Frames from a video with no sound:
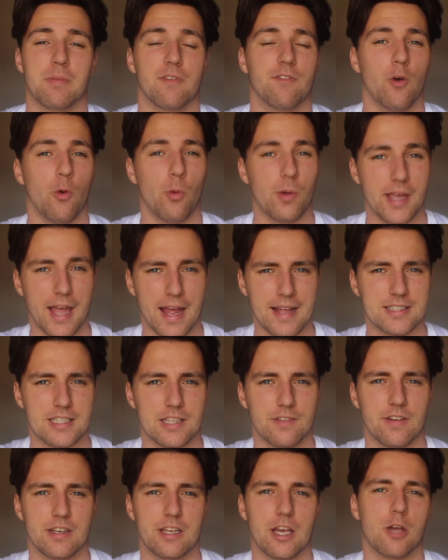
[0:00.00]
Before we get into
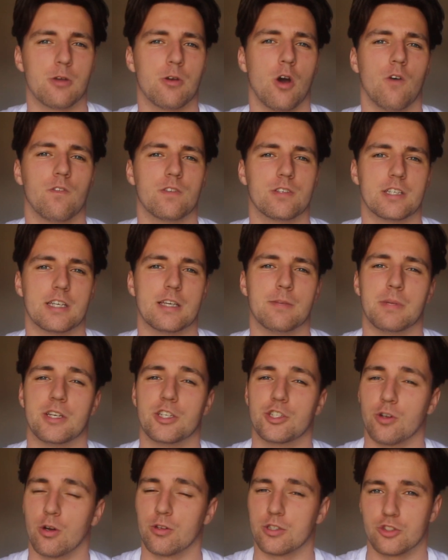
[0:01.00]
the video, obviously be
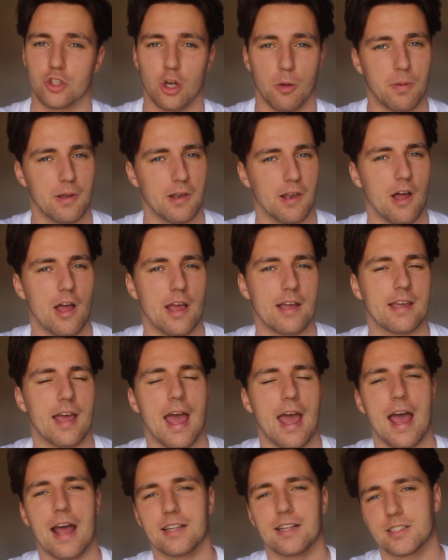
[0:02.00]
sure to drop a like
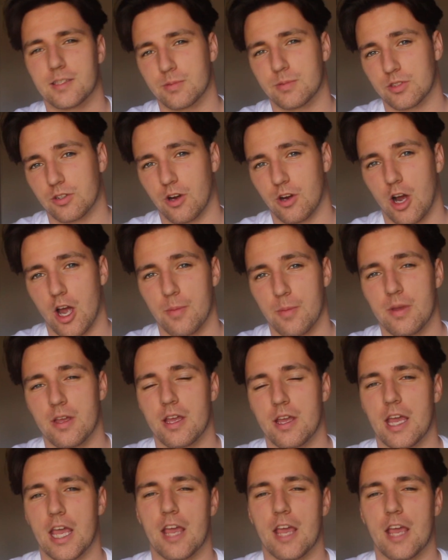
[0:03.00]
and subscribe